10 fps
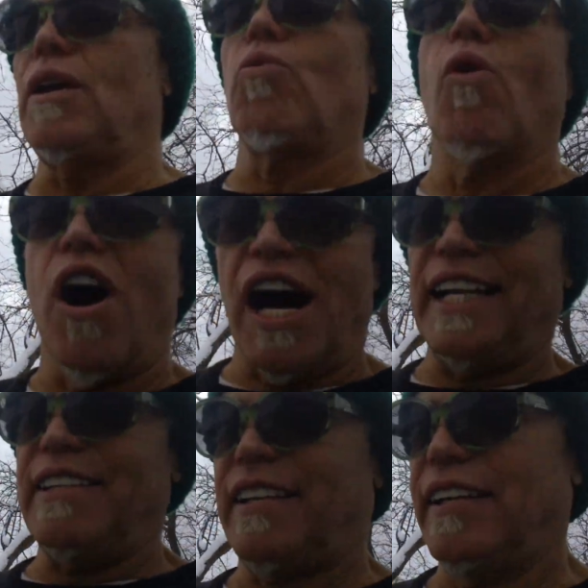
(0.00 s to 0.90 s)

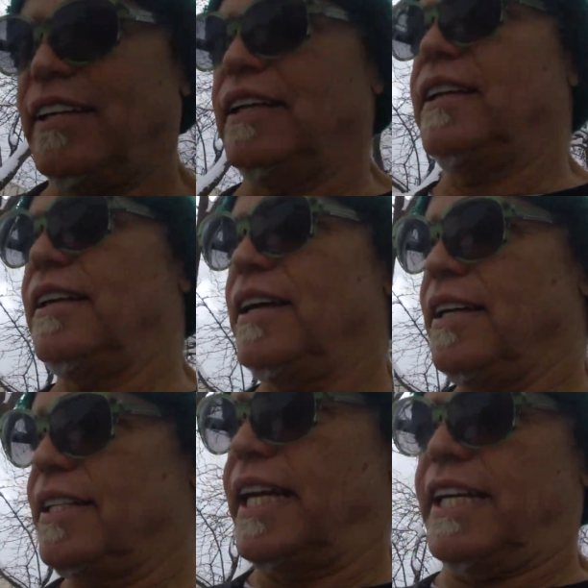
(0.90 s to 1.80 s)
want
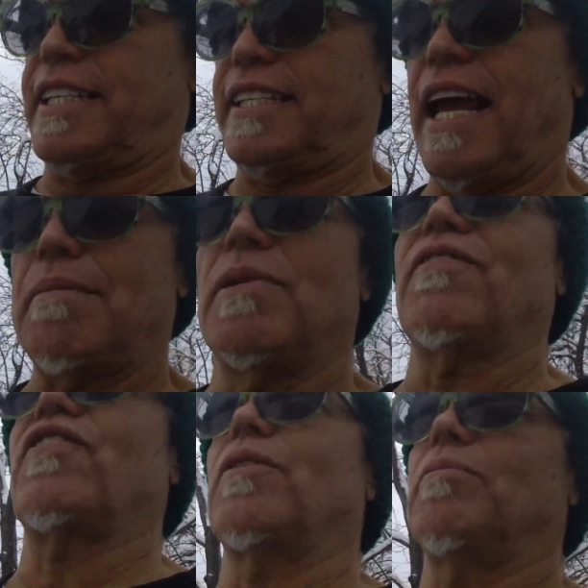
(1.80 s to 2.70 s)
to get a statement
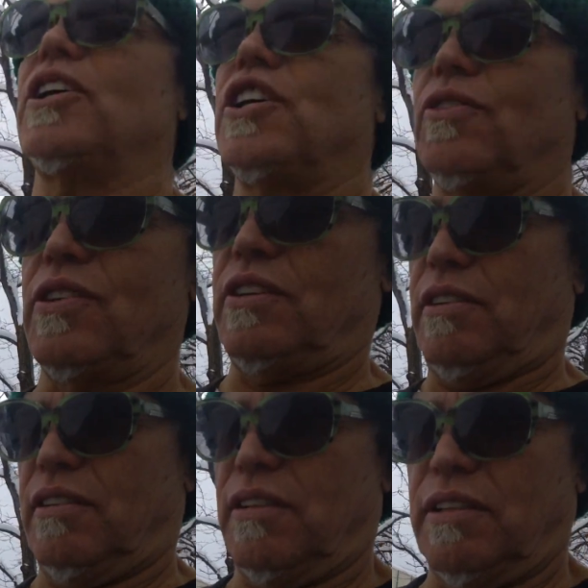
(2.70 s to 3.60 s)
from the U
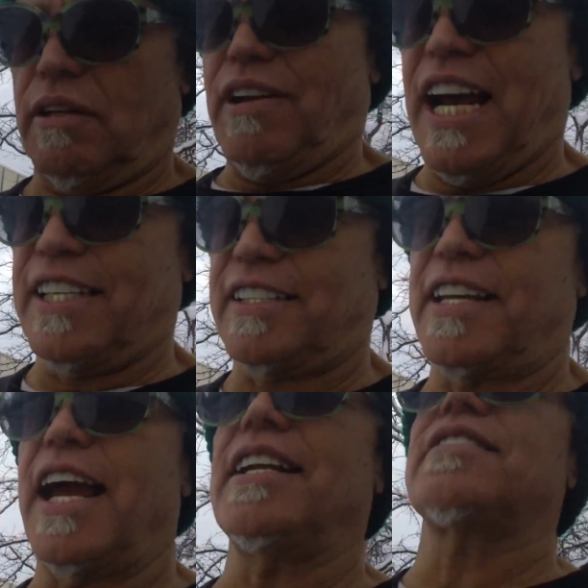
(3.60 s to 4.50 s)
United
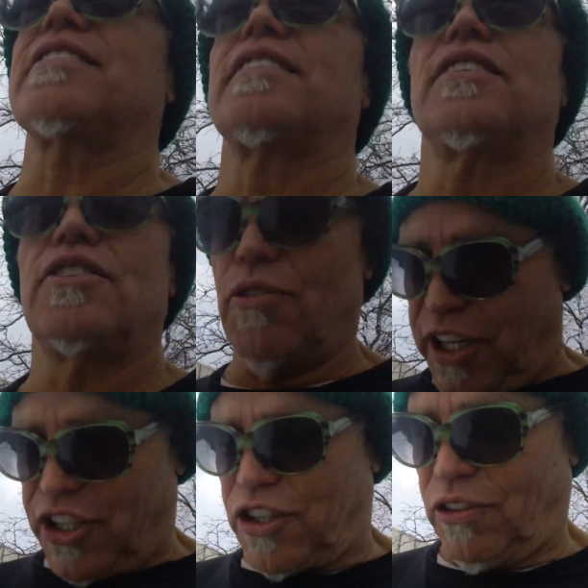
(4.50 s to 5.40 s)
States
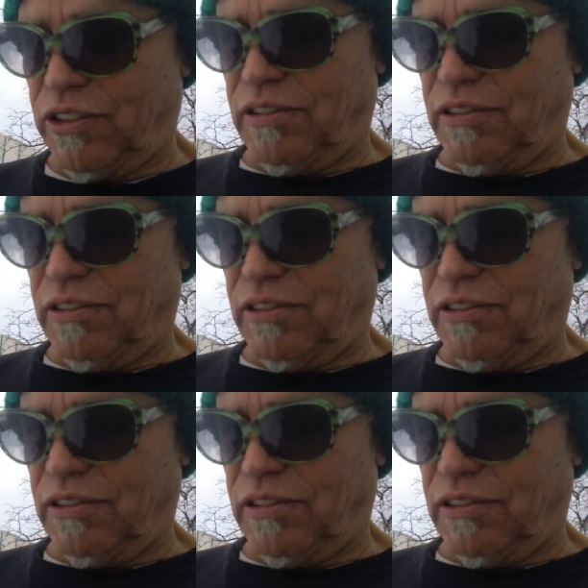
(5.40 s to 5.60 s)
Judicial.